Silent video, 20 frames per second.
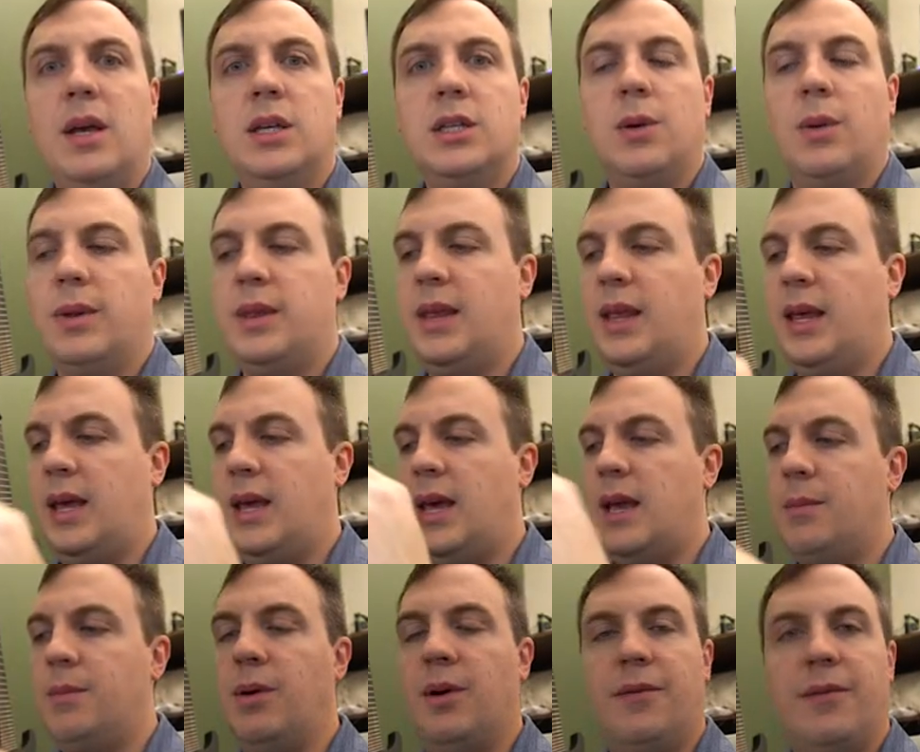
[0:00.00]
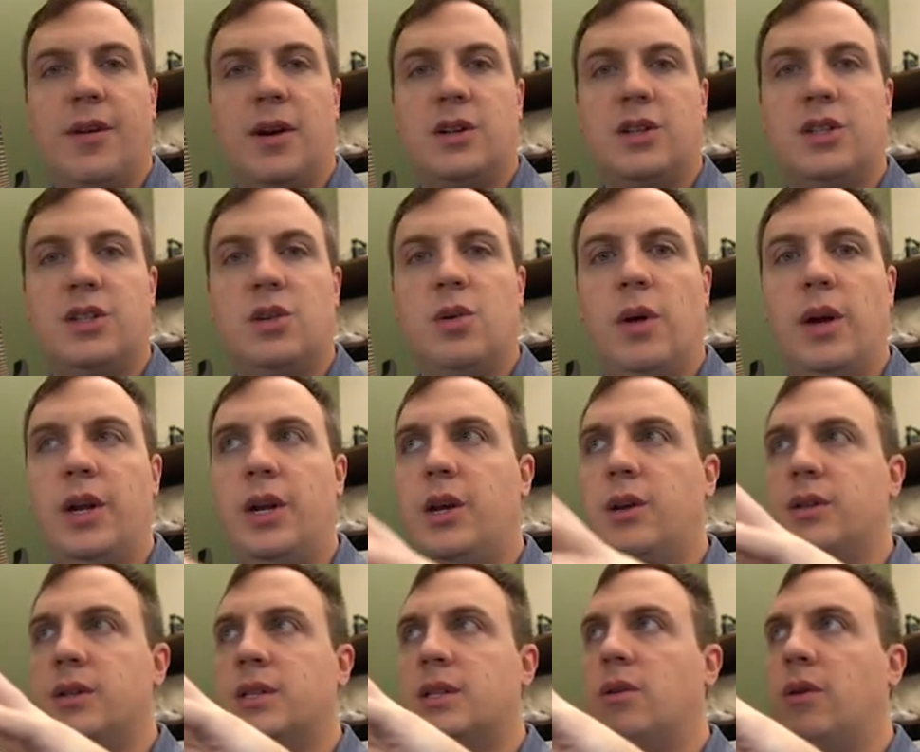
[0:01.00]
So what the input function is going to
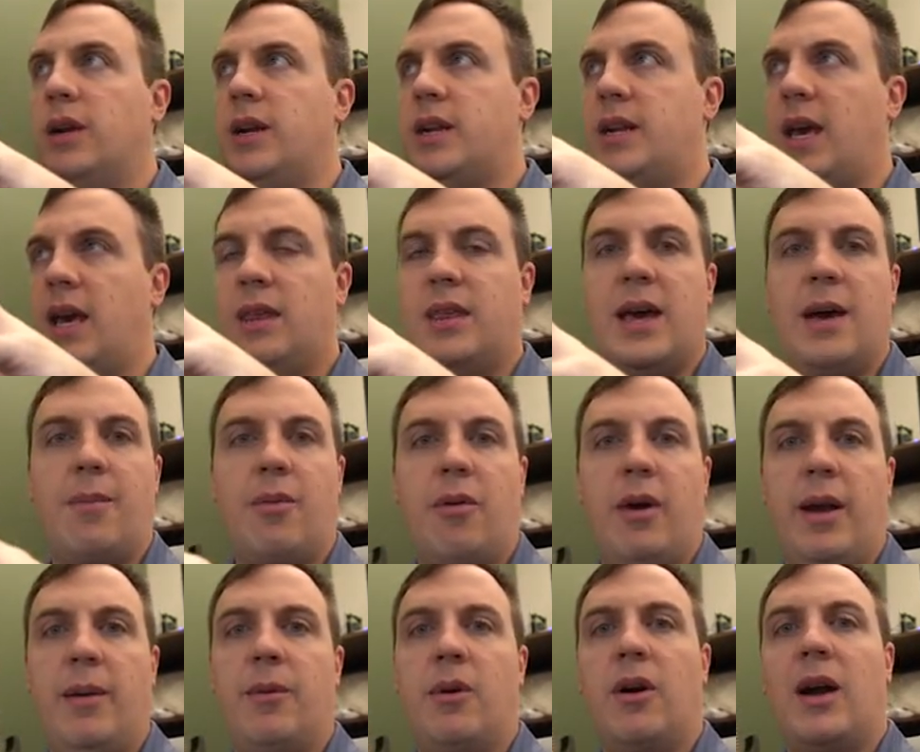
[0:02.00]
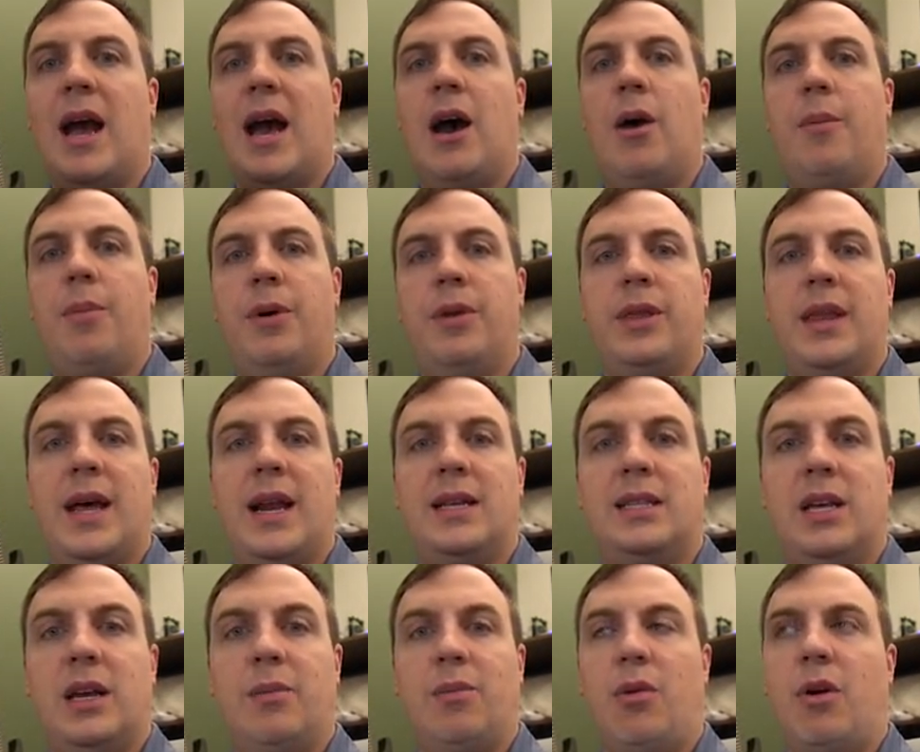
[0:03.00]
do is it's going to take that parameter, output that
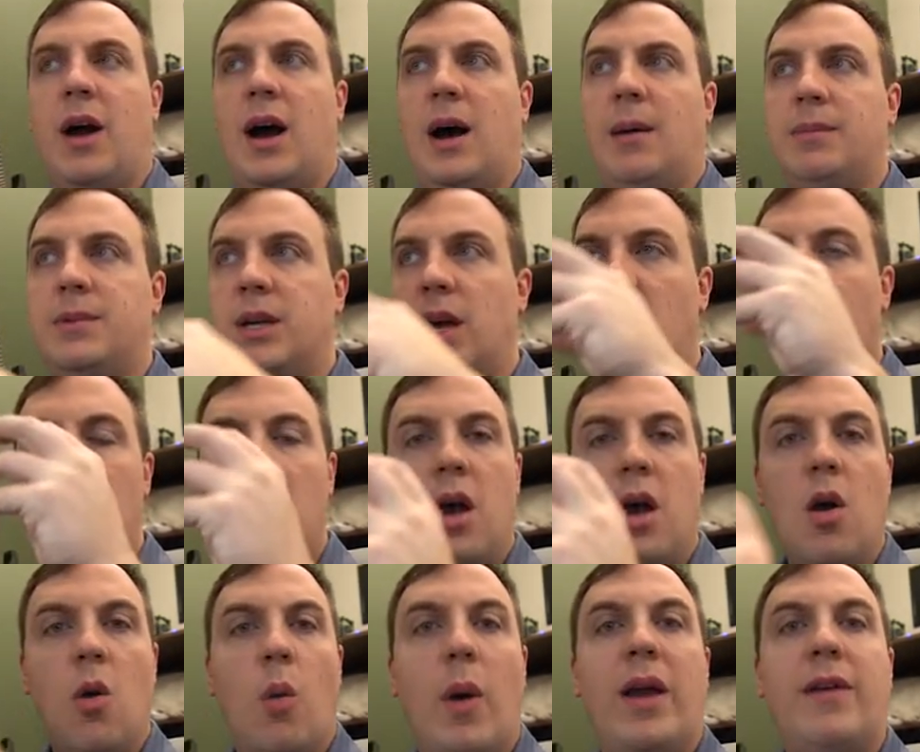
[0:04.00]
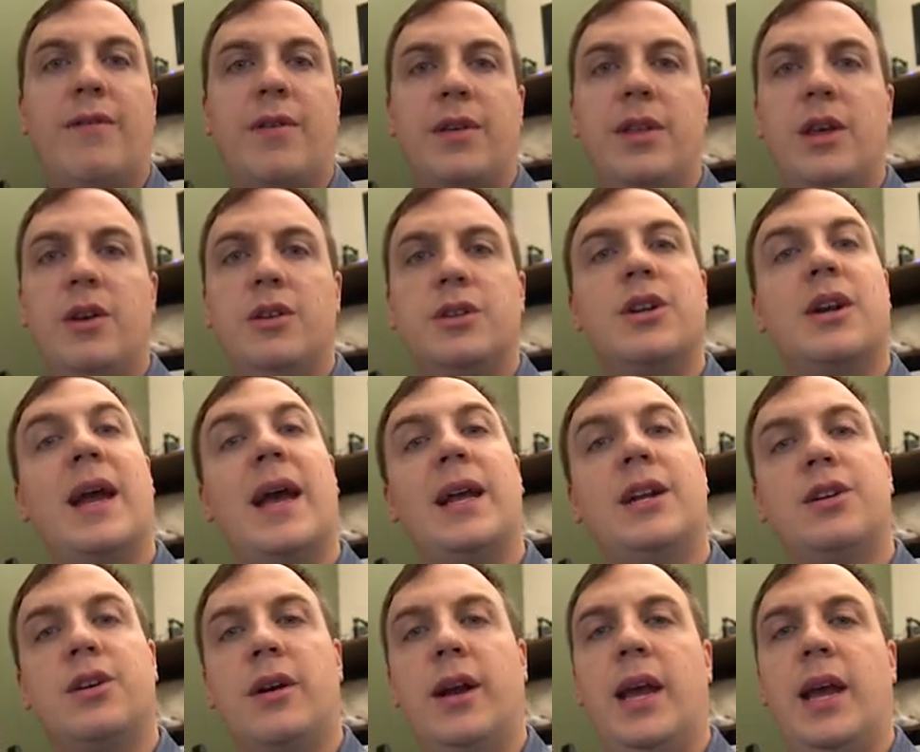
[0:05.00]
as a prompt, wait for the user to
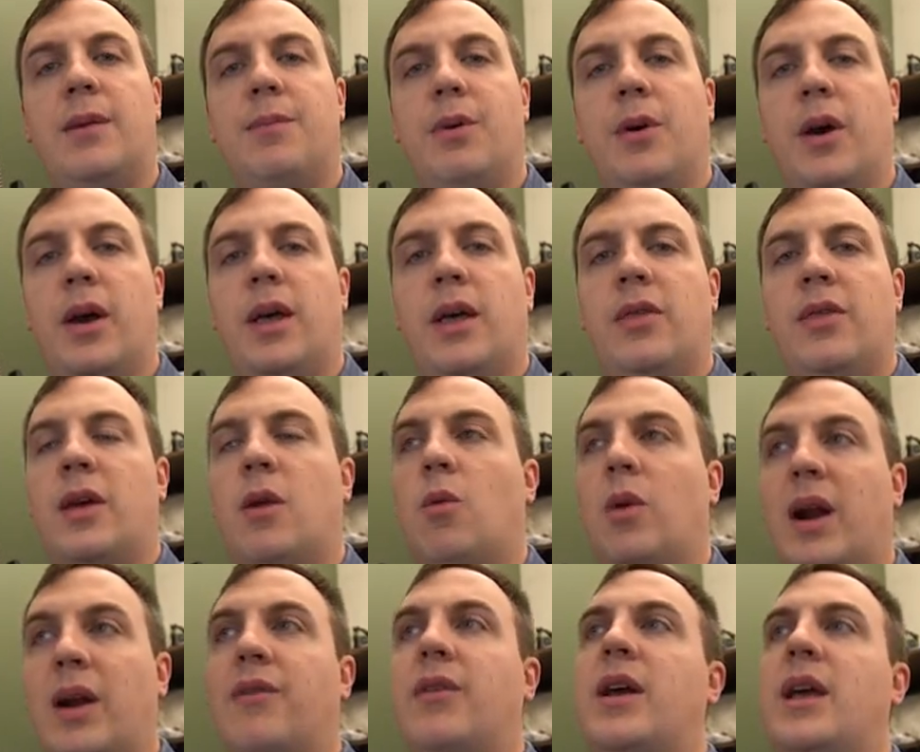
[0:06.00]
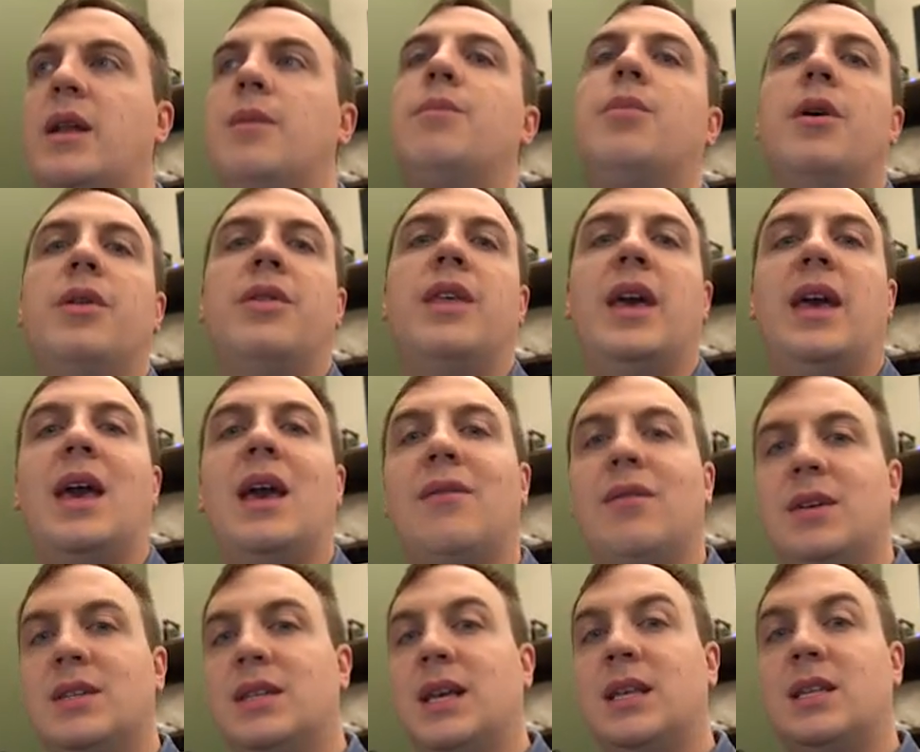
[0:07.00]
enter input, and then whatever input they
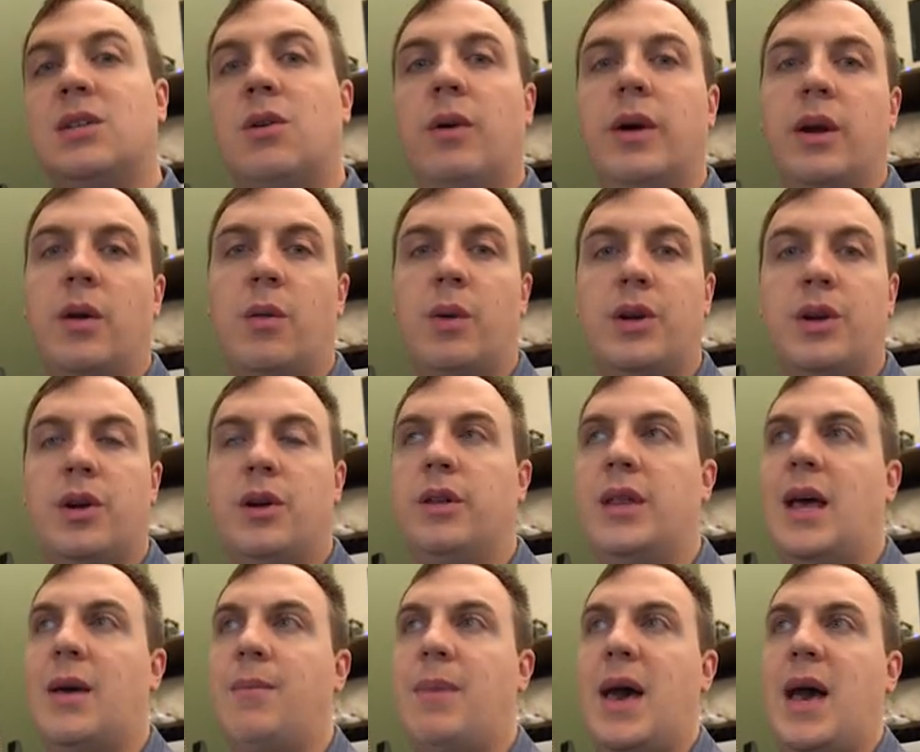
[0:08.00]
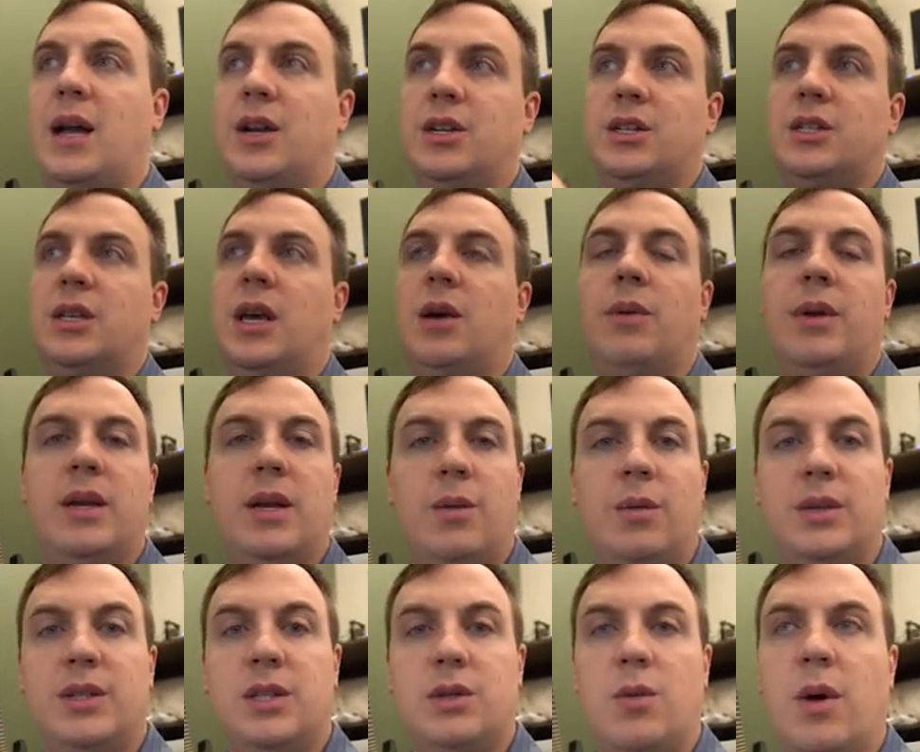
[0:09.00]
give us, it's going to return that back, just like we did
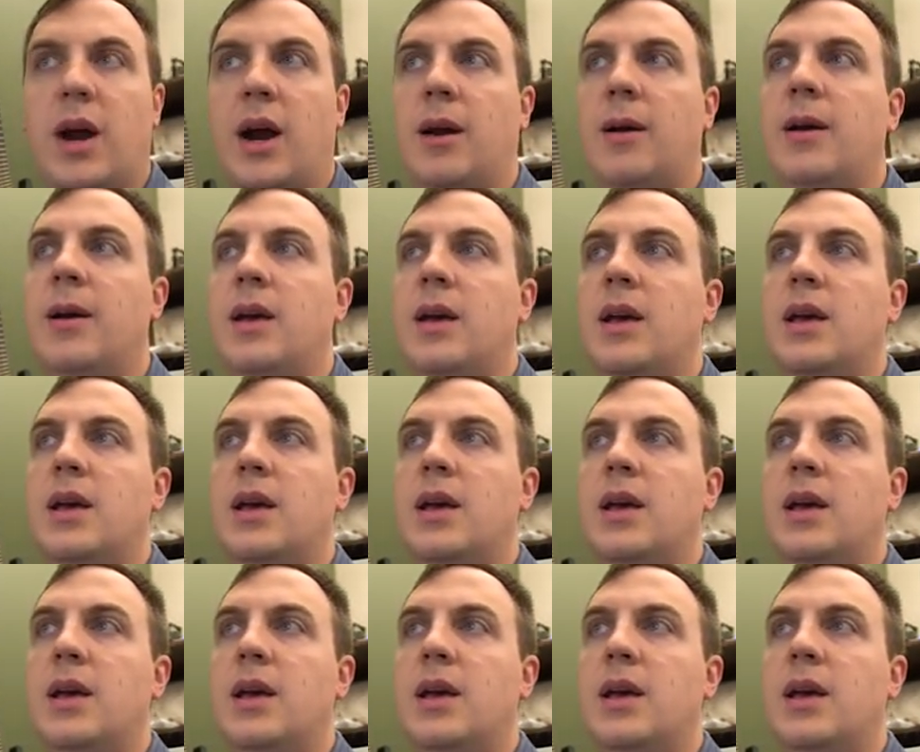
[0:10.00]
with square.